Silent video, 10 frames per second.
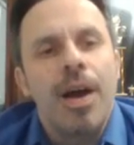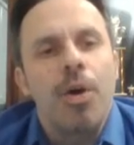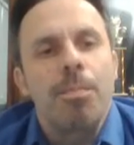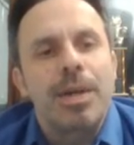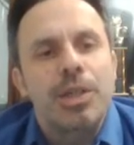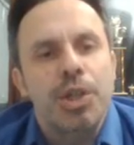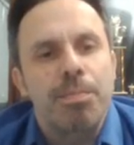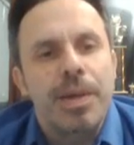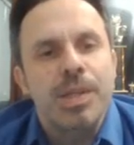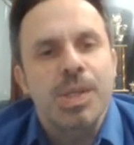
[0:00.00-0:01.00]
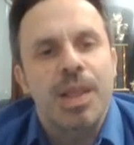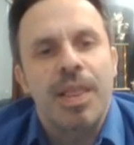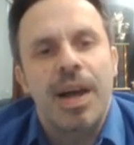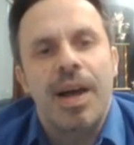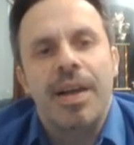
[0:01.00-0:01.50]
our bishop is
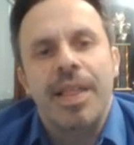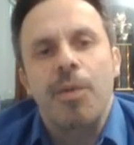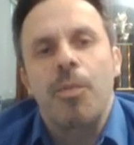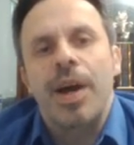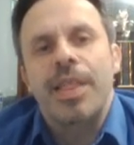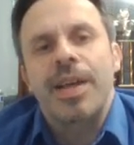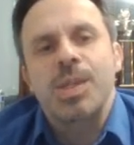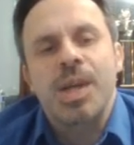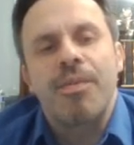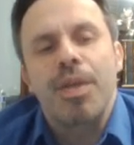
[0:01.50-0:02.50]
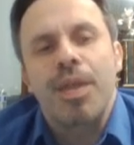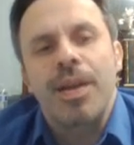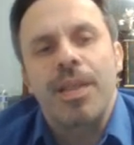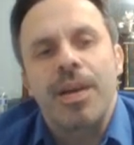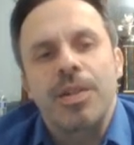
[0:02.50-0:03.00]
attacked and white has everything
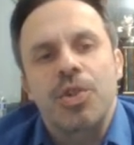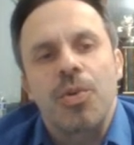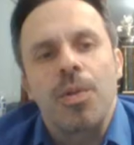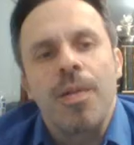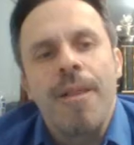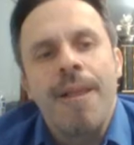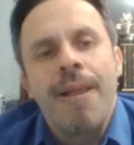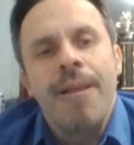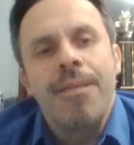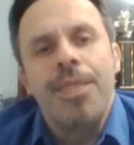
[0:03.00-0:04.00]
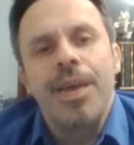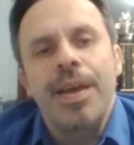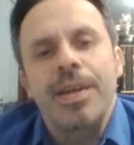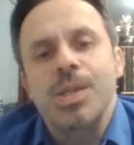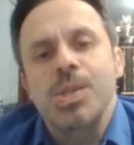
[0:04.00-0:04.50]
under control.
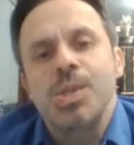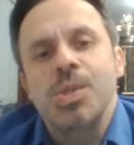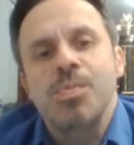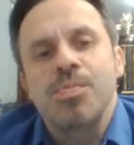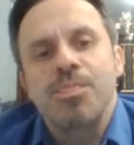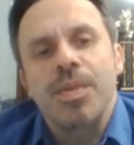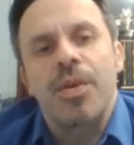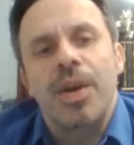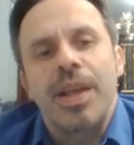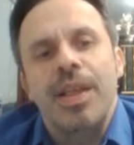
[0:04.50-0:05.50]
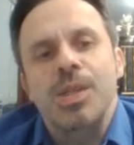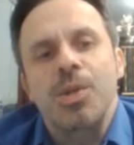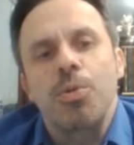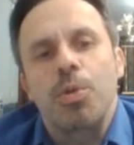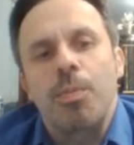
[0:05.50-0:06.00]
This, okay,
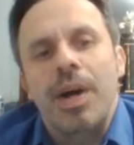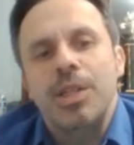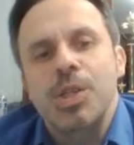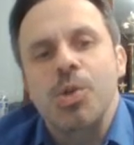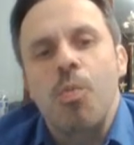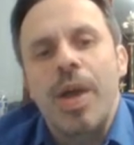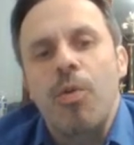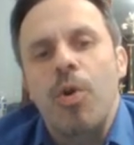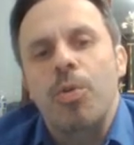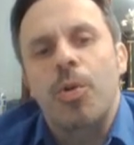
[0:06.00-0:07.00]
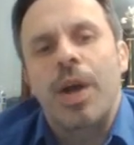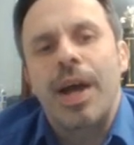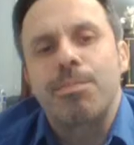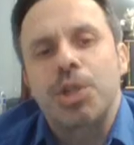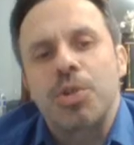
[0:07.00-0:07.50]
doesn't do too much. So we go to
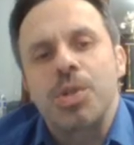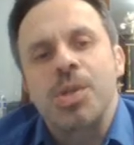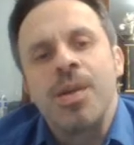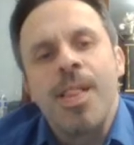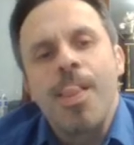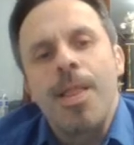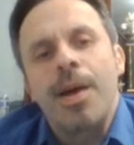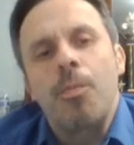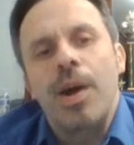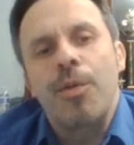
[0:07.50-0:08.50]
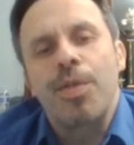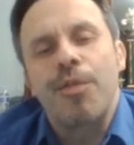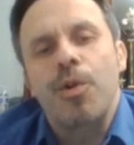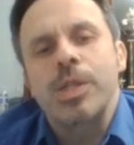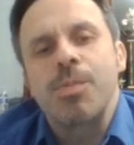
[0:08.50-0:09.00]
captures, and one of the
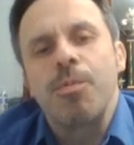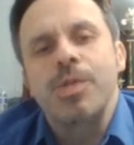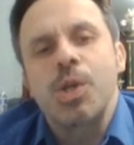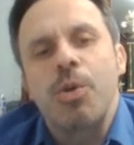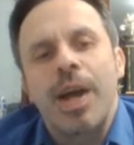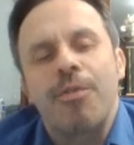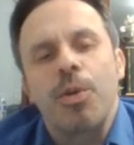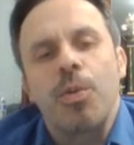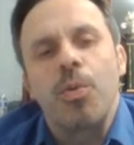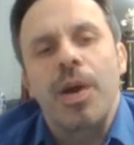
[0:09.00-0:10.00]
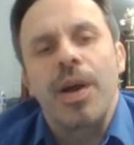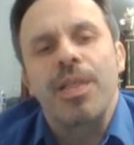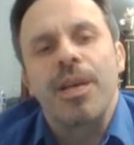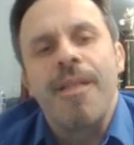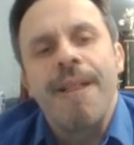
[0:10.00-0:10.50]
first moves you have to look
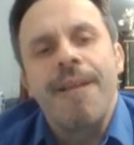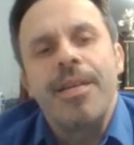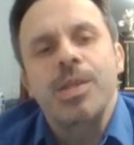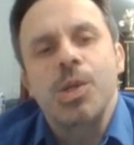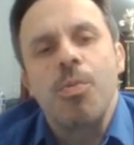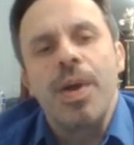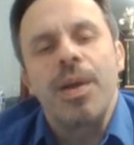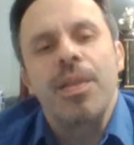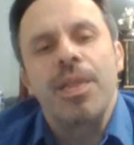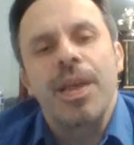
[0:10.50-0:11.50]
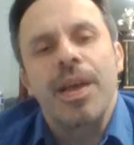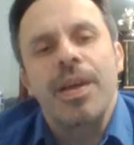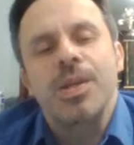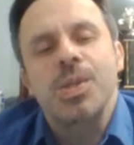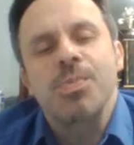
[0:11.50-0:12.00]
at is queen
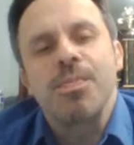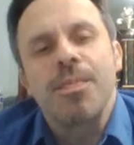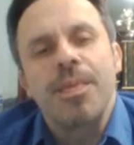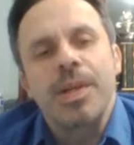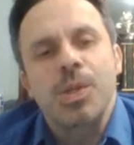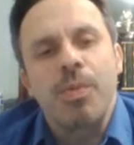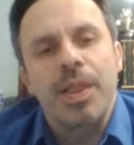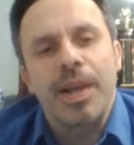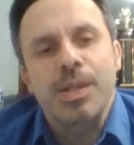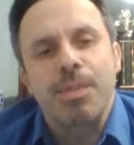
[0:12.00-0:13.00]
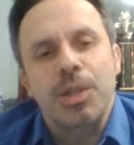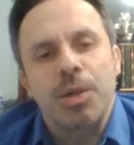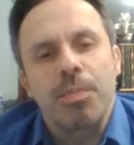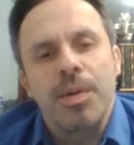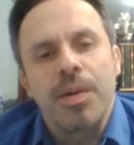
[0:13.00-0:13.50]
takes
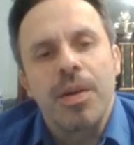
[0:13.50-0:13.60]
bishop.